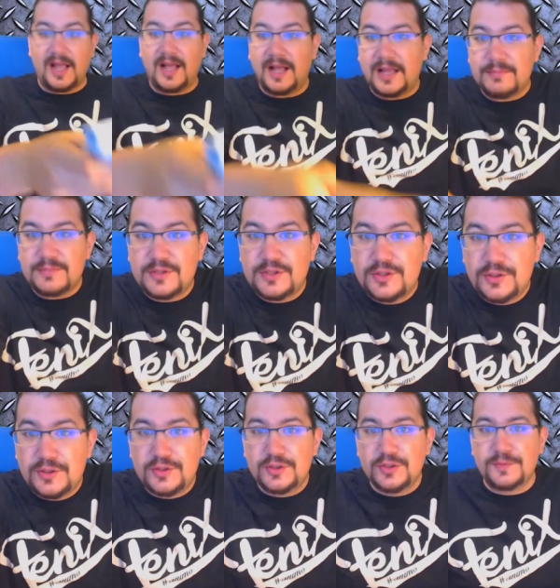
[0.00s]
I'm
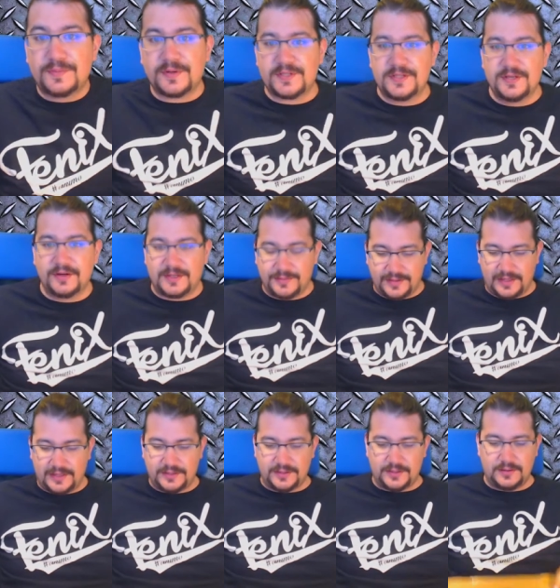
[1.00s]
super stoked about
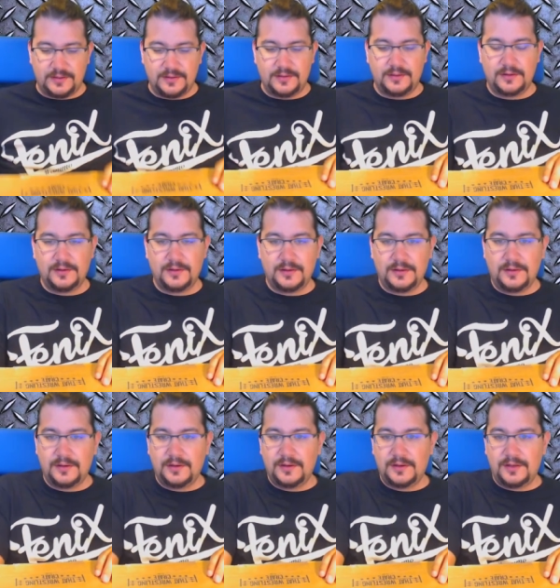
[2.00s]
that shirt.
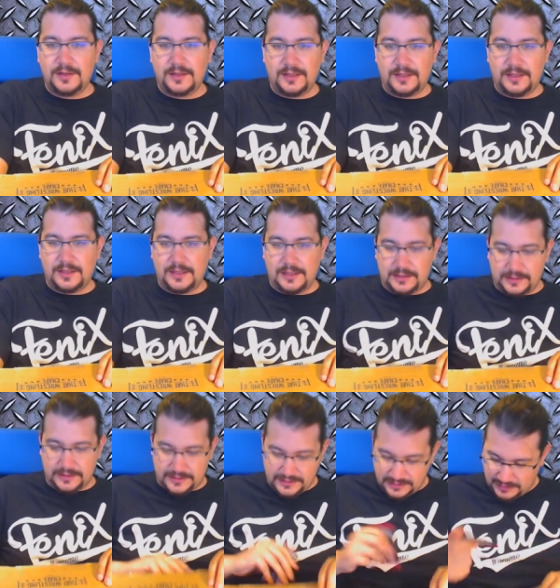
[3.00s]
Uh,
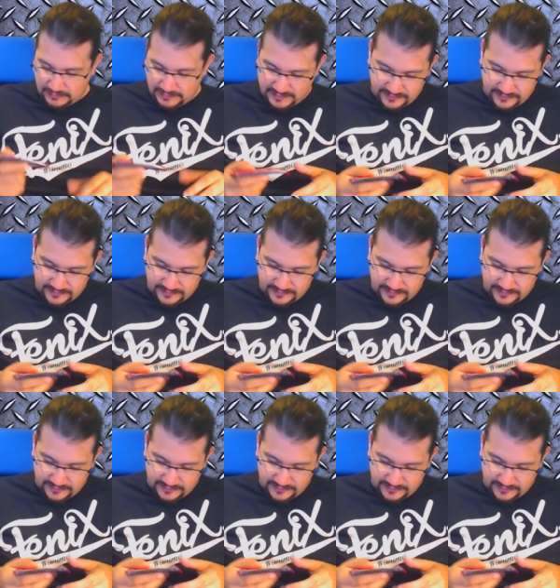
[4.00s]
let's see, we've